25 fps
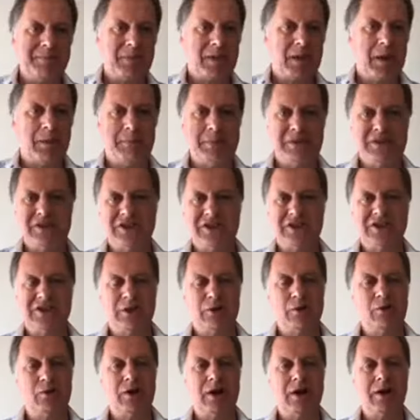a business
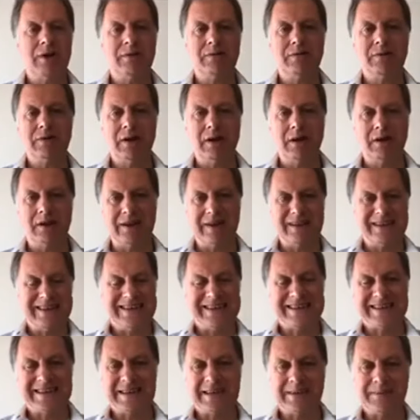owner, a
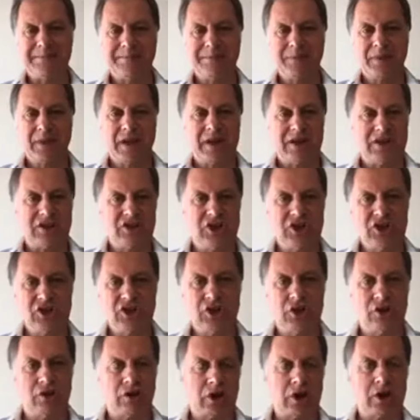leader, a
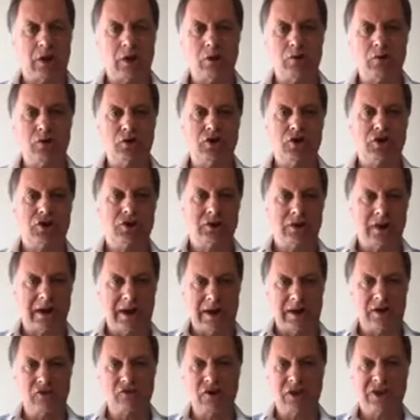teacher, a coach, a
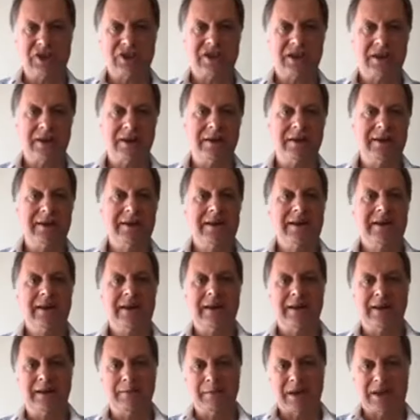hairdresser,
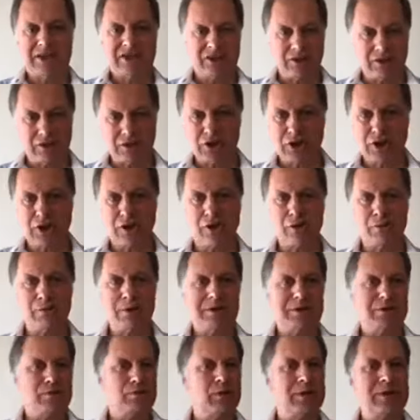a massage
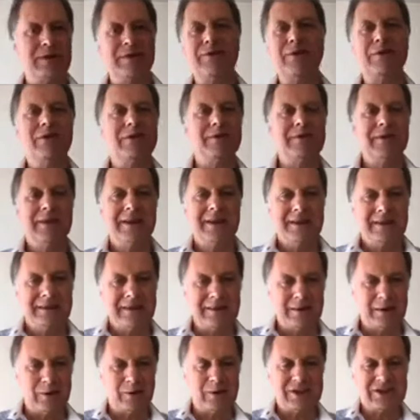therapist, whatever
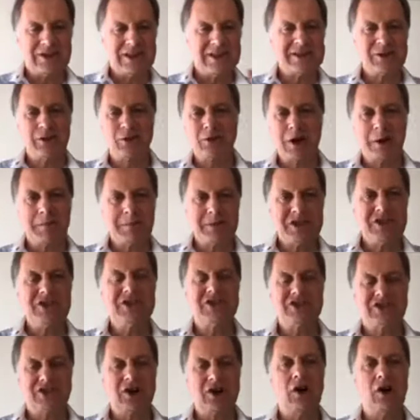it says on our
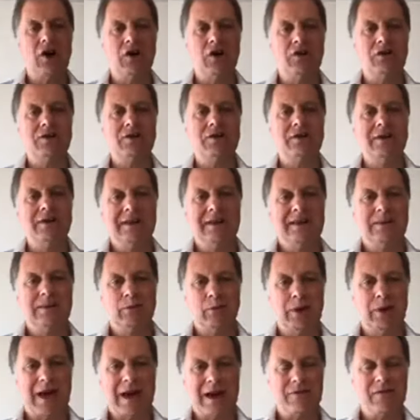business card,
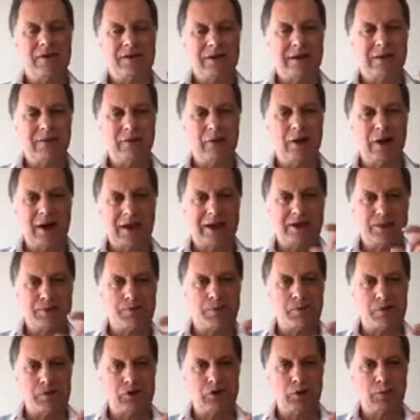we have a
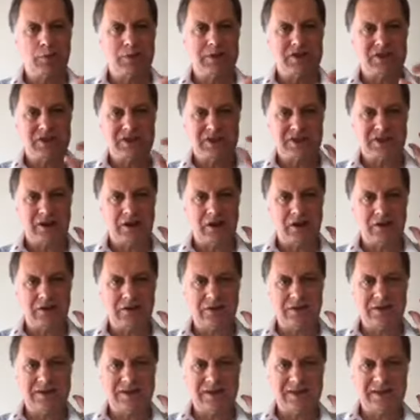spiritual business
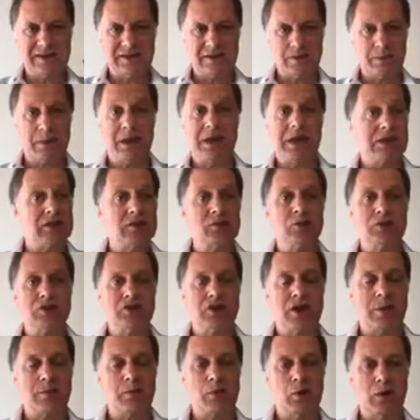card that says, I'm here to
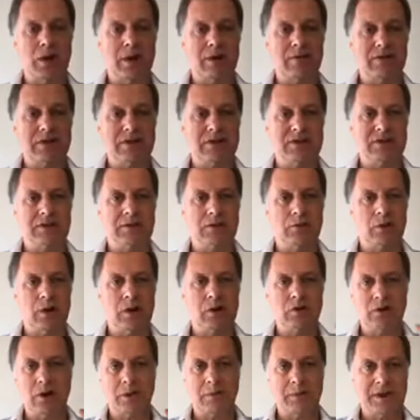inject more love into the
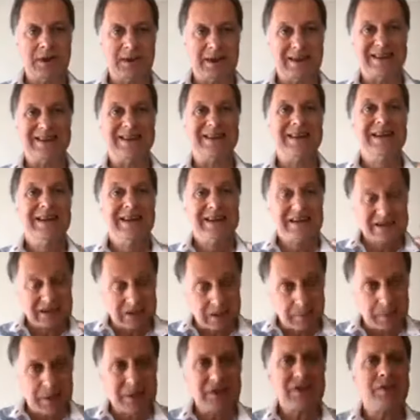world. I'm here
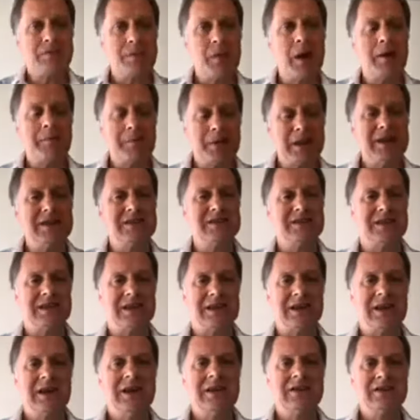to the best of my
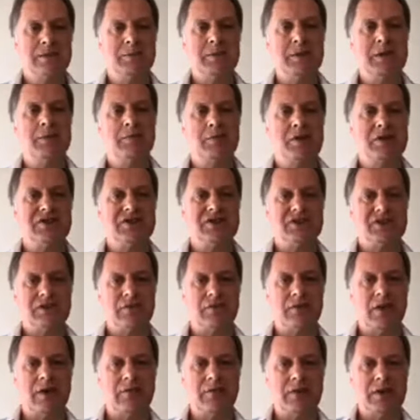ability to be the presence
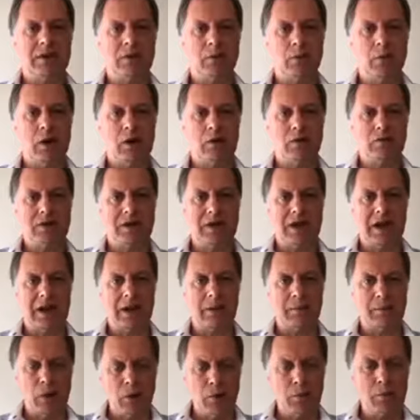of love in the world in
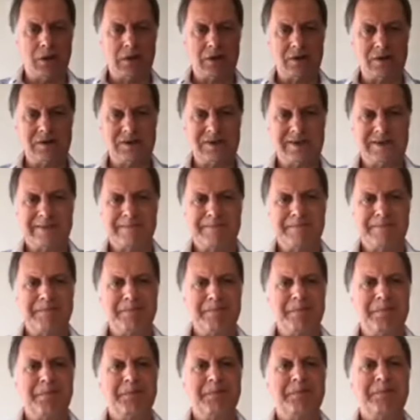any moment.
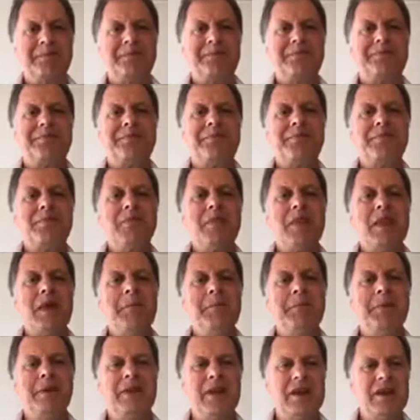
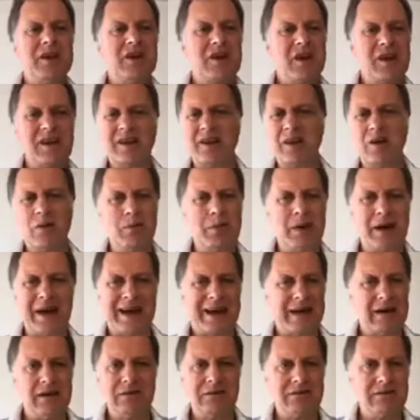But then you kind of go, but
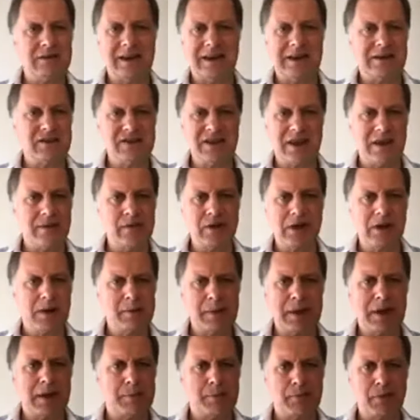how's that ever going to
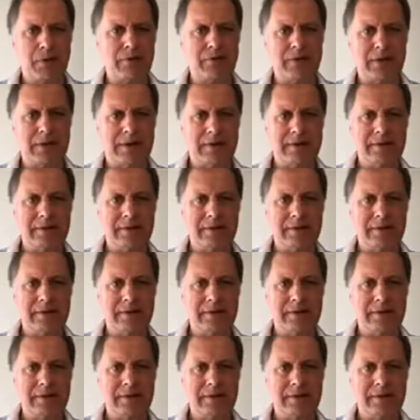make a profit?